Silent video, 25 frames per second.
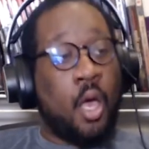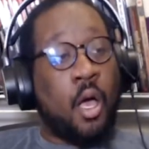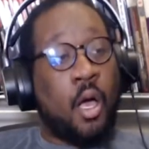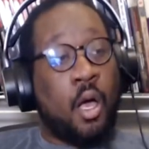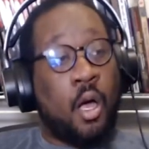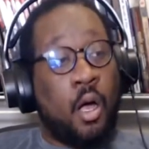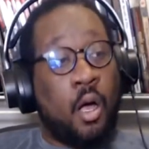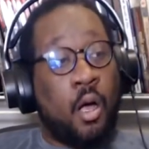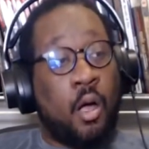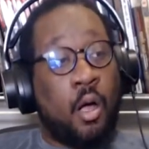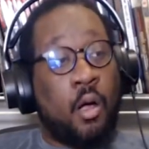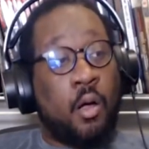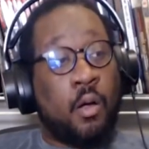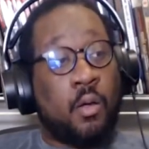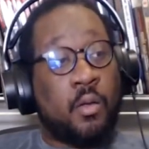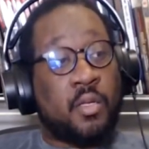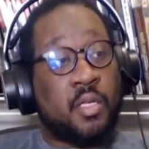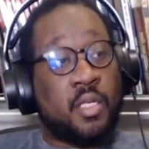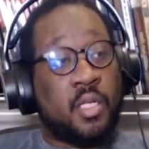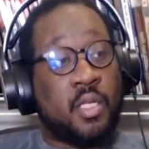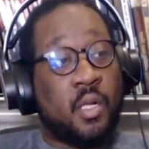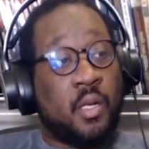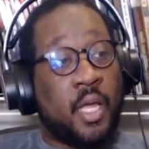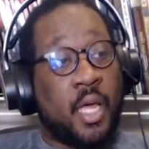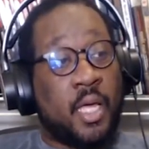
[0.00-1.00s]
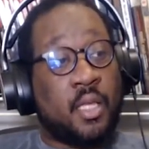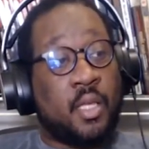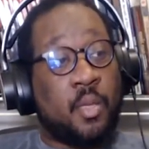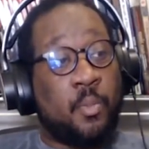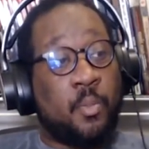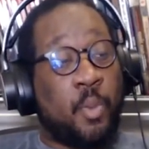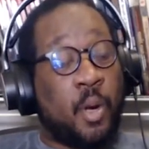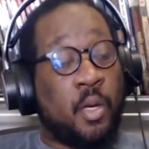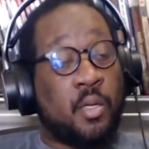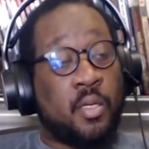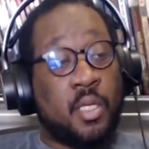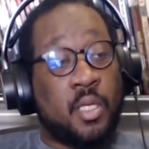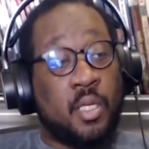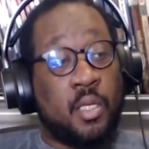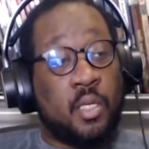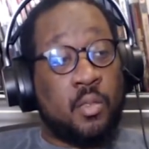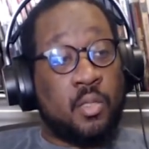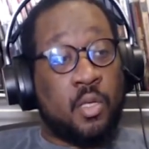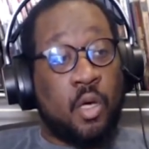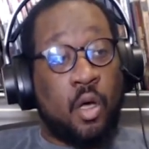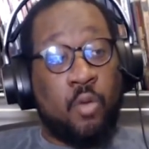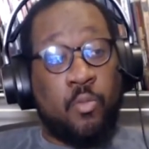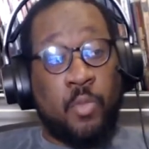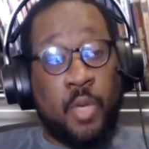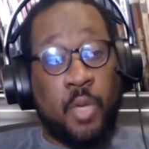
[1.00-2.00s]
Oh, so like the person you
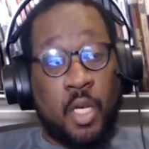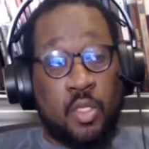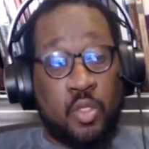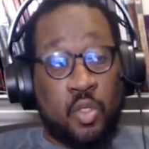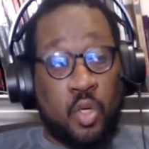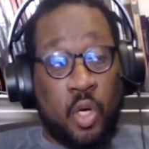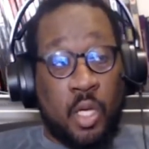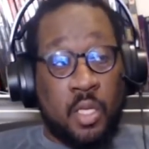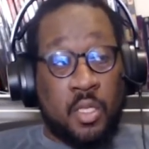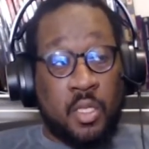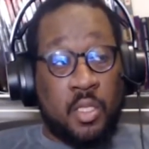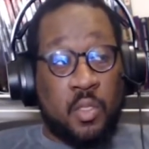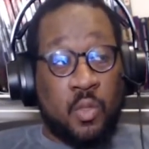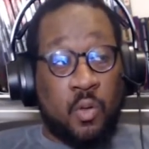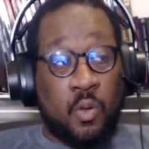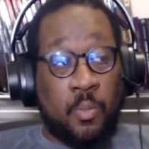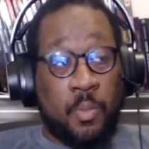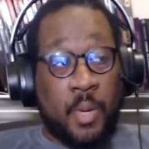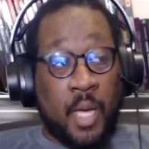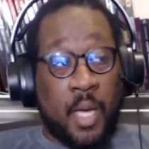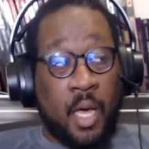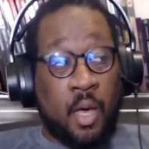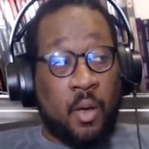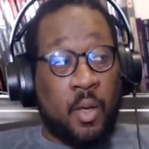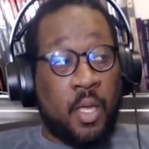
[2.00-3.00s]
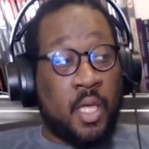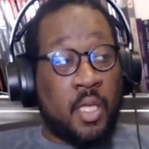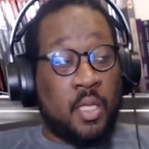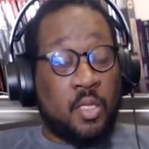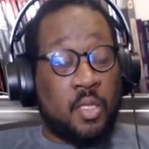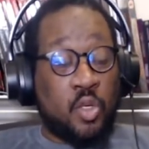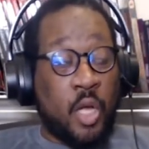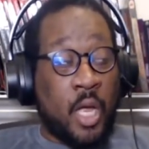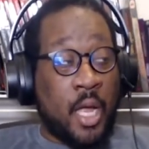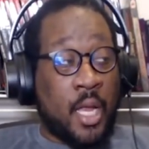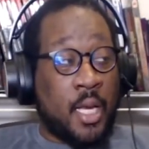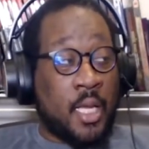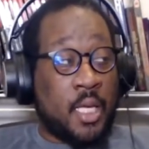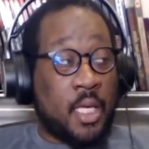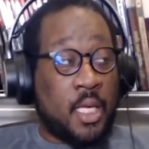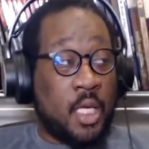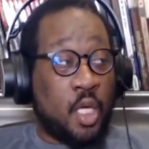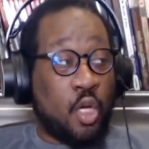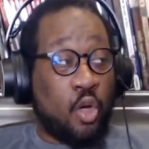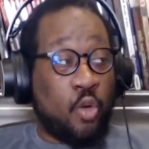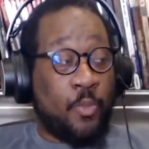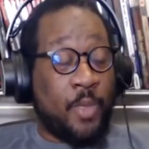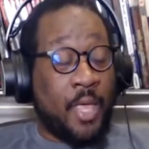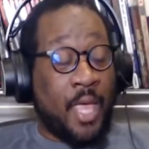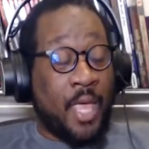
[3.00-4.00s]
told me to trust you about is trying to
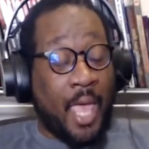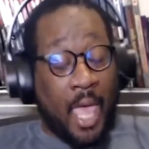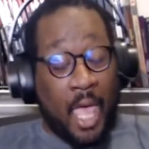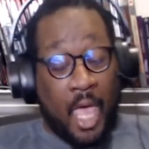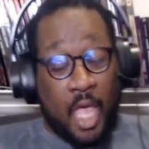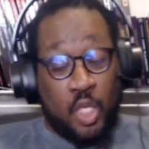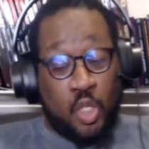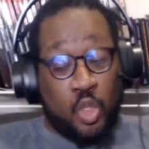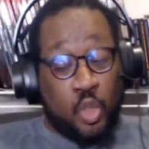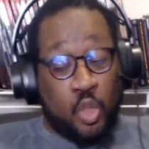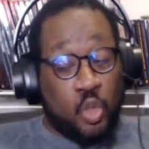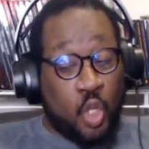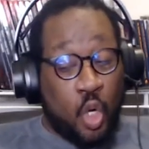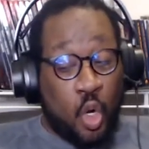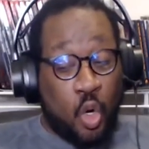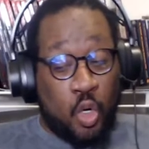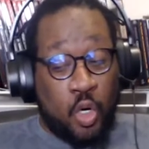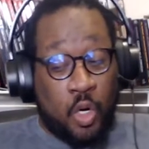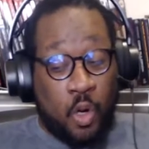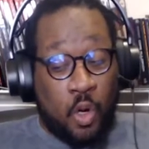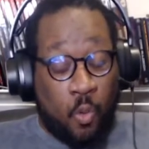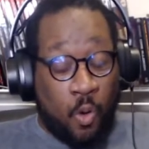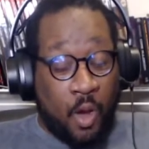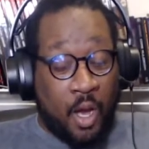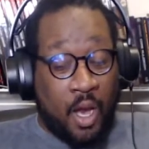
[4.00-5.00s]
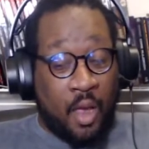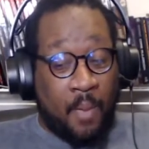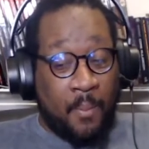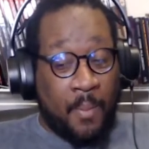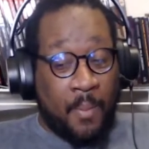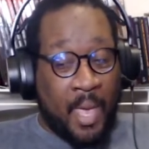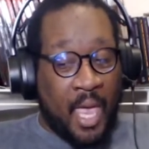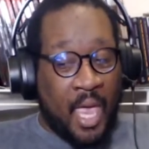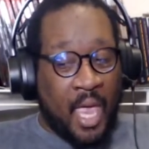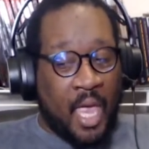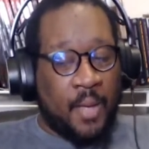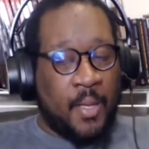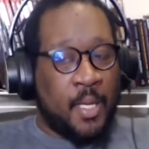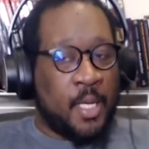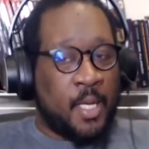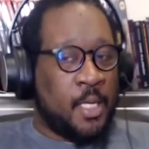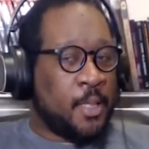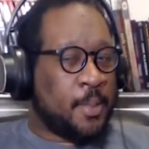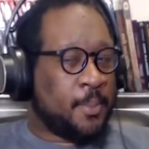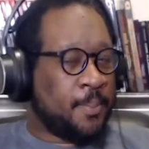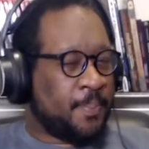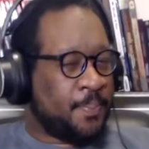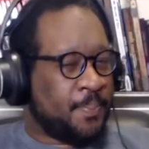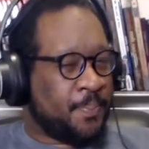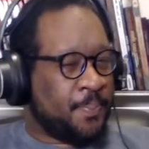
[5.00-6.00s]
kill me, and you told her where I'm at.
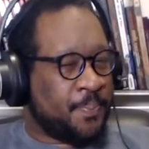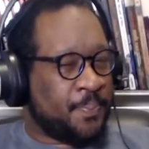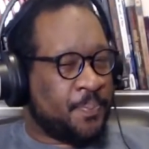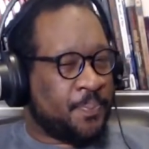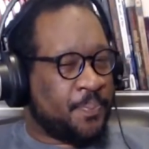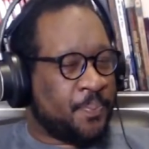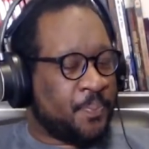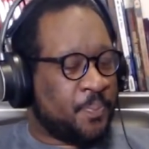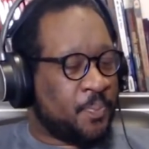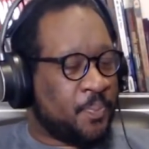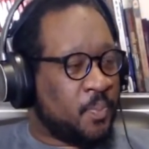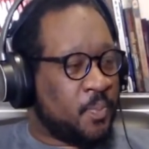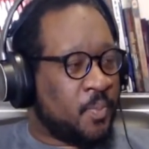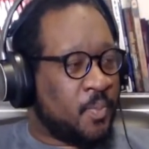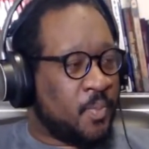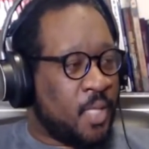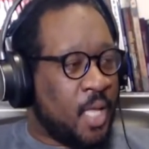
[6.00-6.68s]
Hmm.